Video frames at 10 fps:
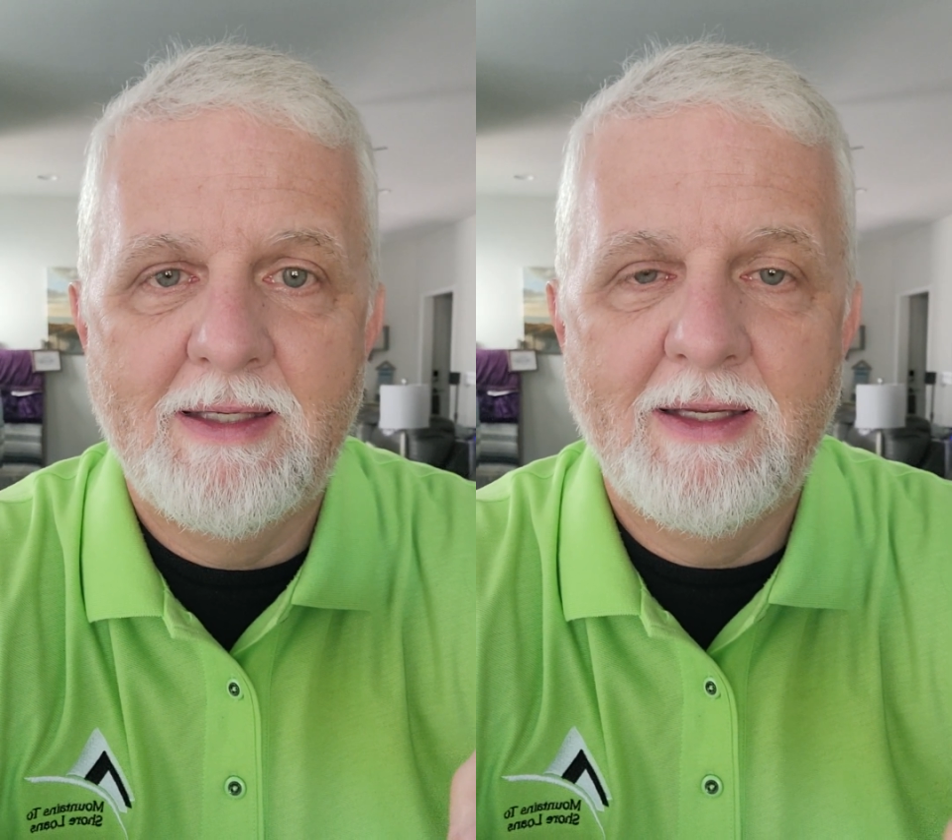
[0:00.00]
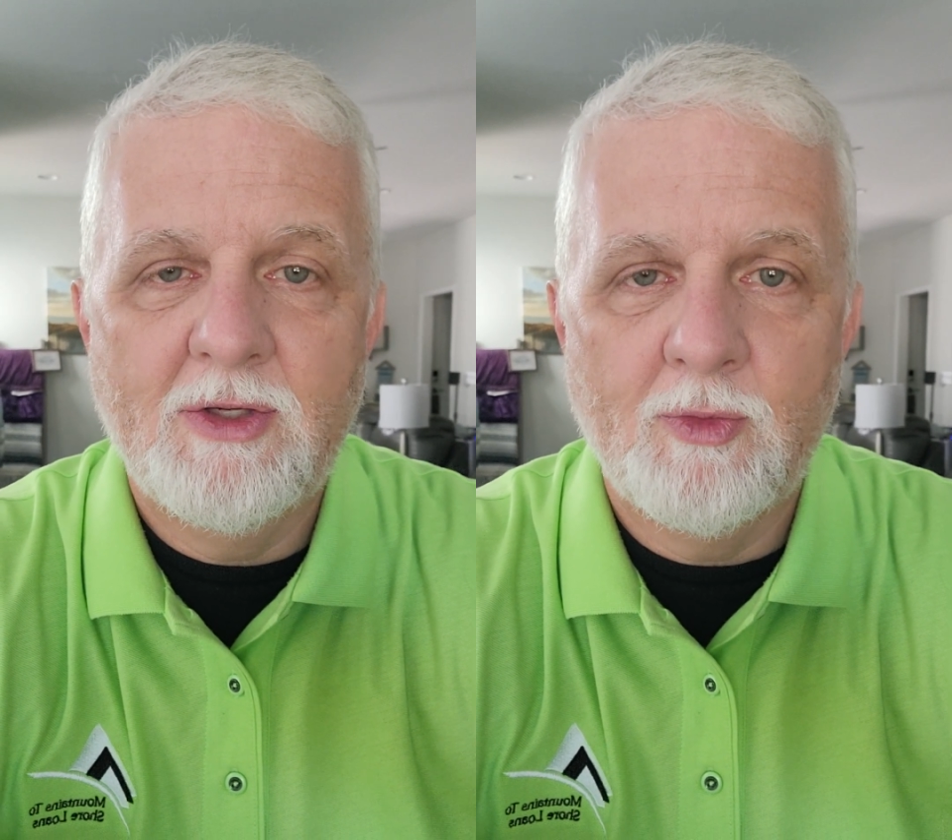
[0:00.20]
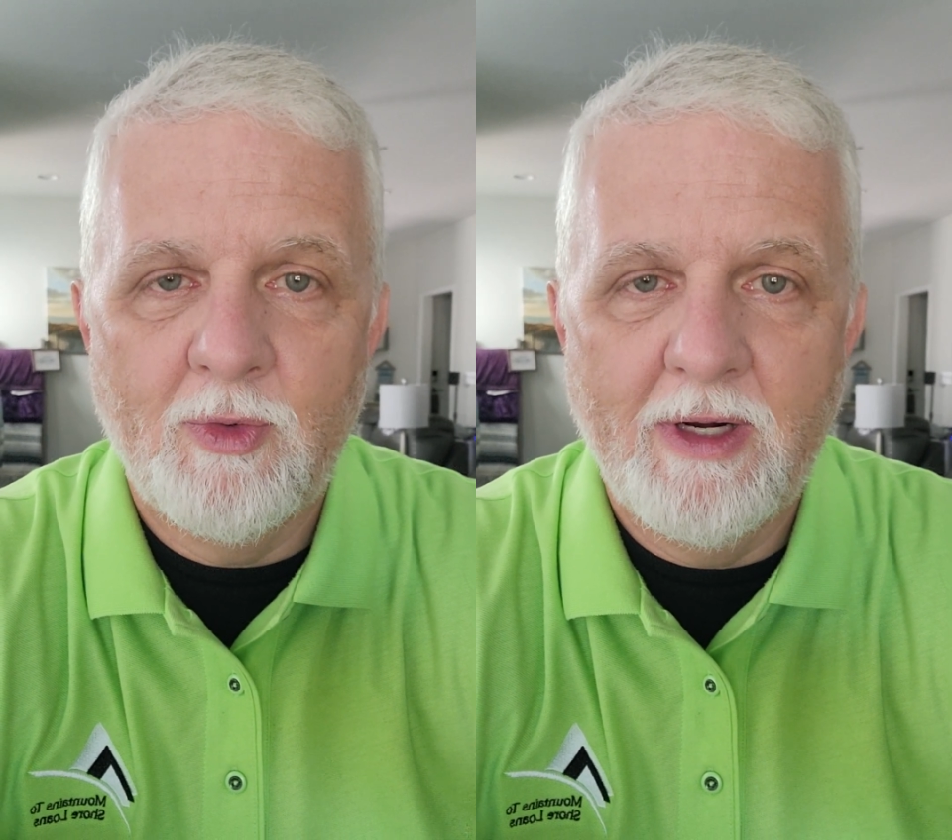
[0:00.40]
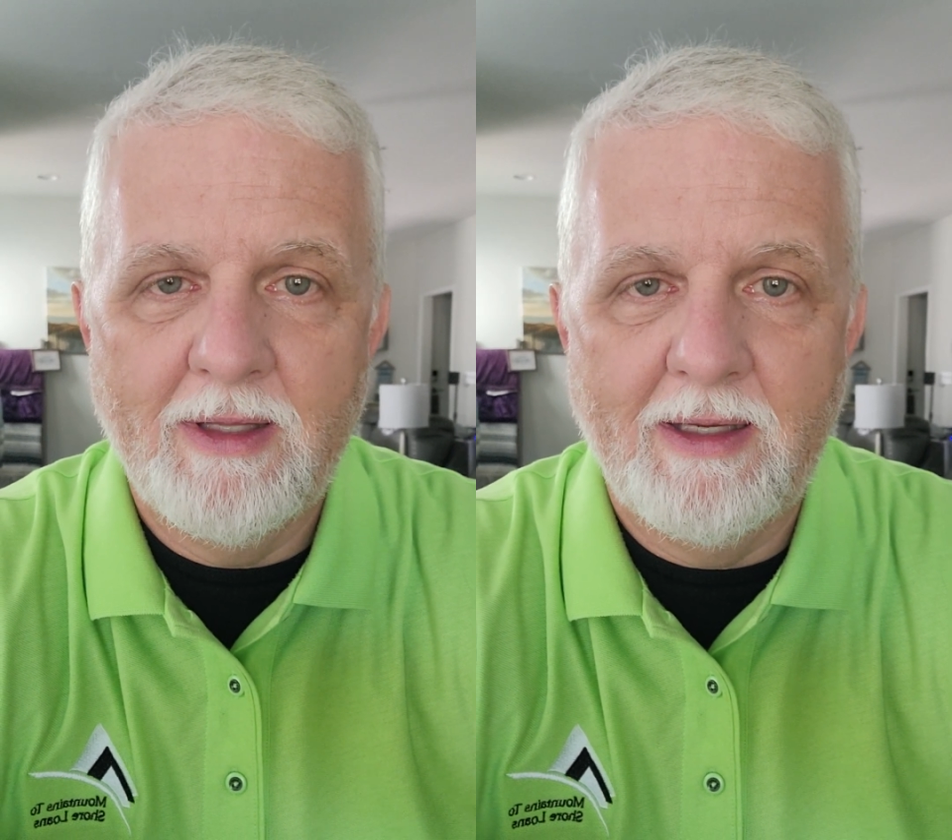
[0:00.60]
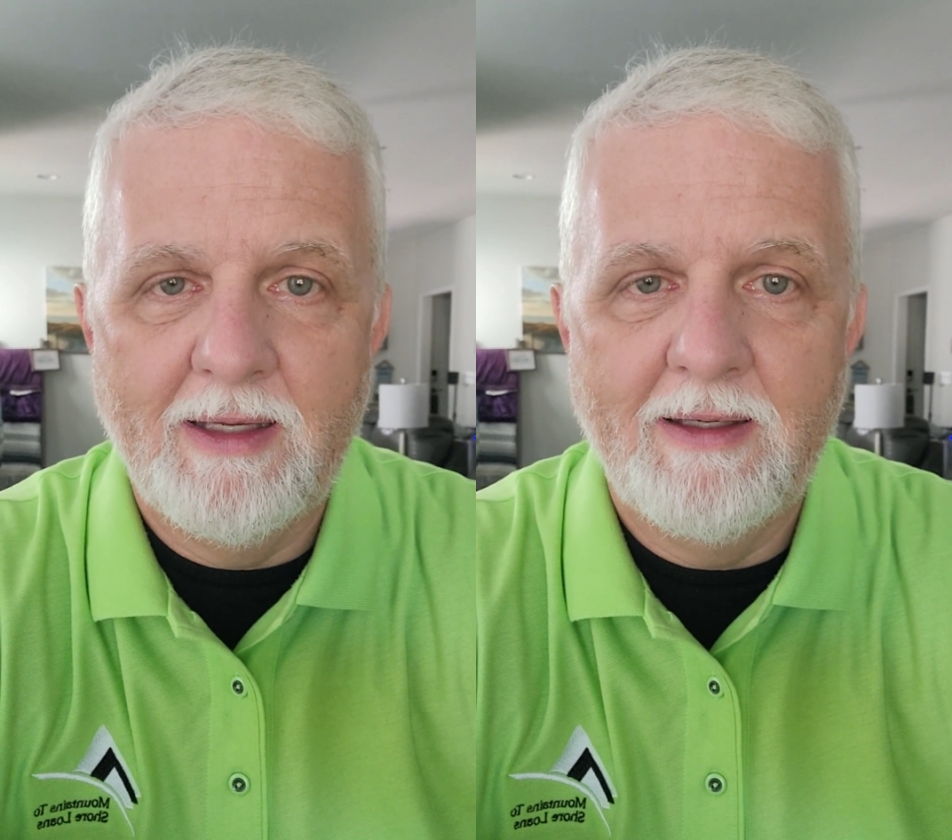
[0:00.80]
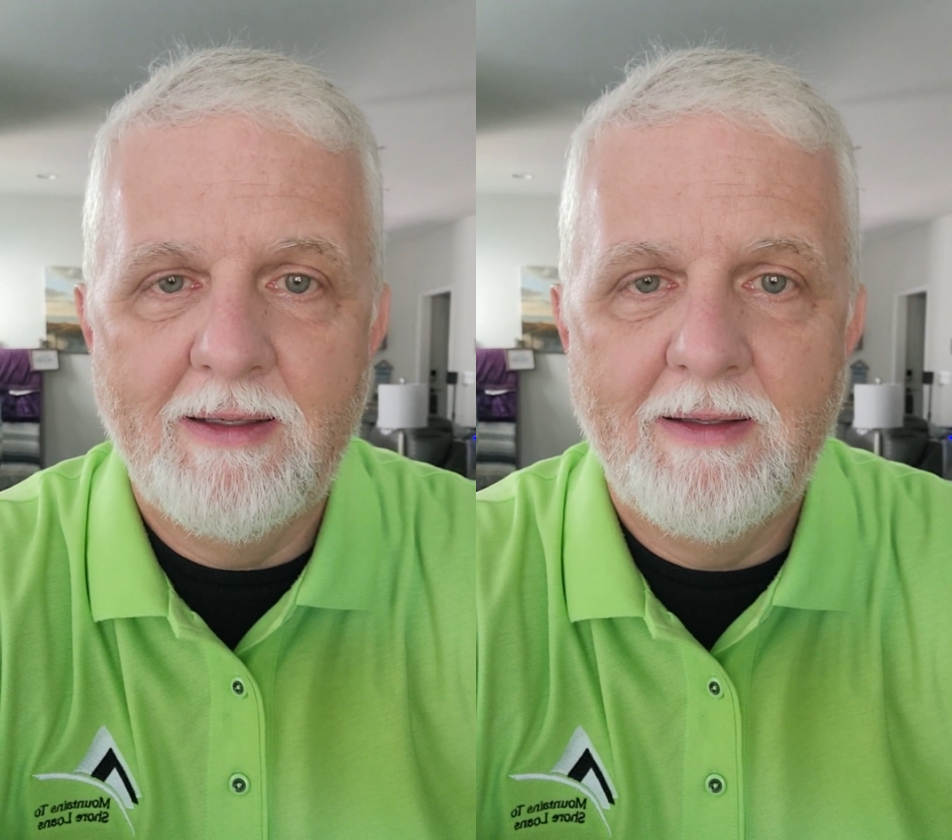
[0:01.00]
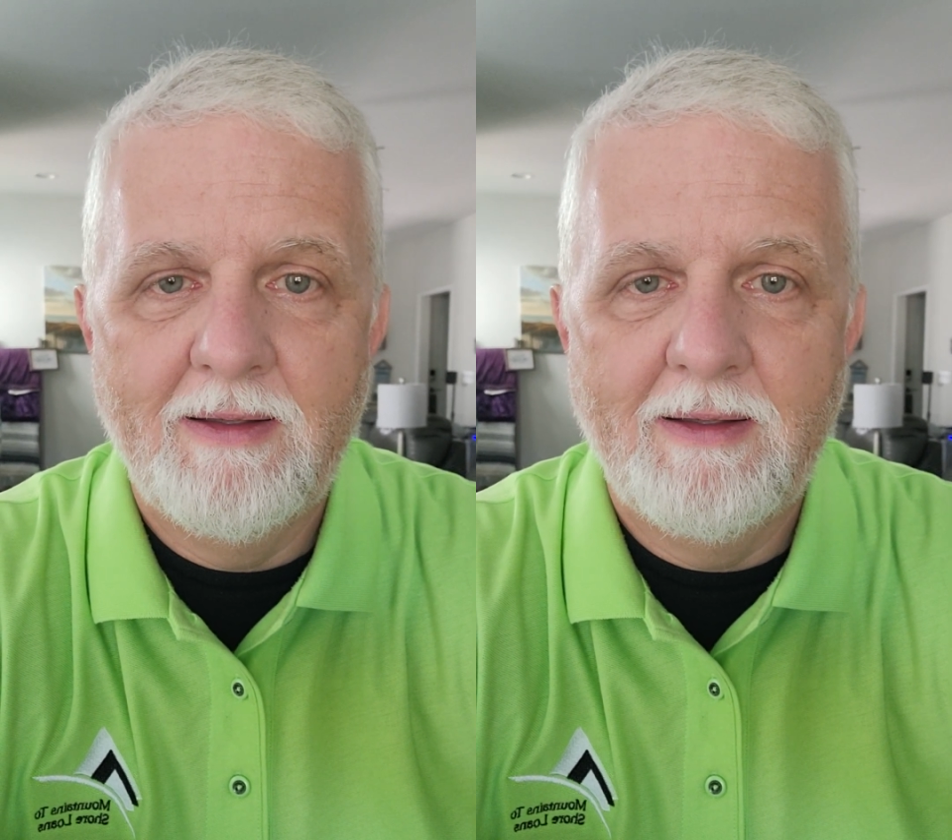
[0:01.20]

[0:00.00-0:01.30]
this really